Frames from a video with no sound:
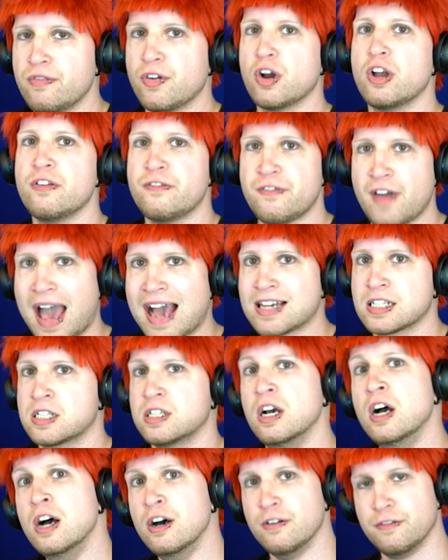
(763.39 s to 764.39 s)
very
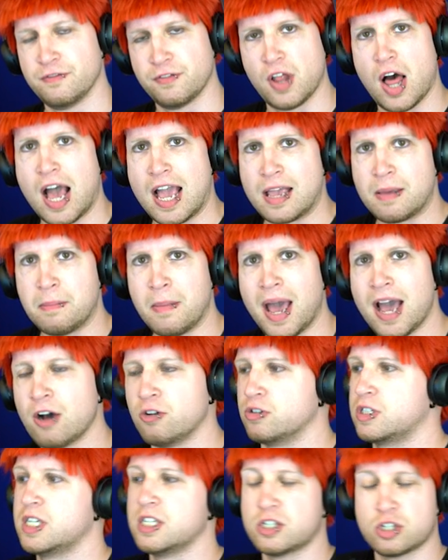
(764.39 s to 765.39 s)
fast flying
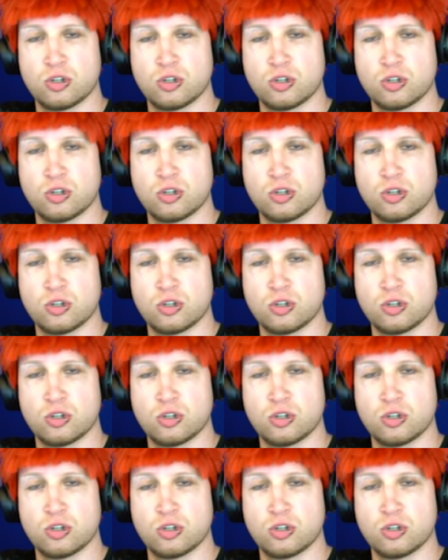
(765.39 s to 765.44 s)
mount,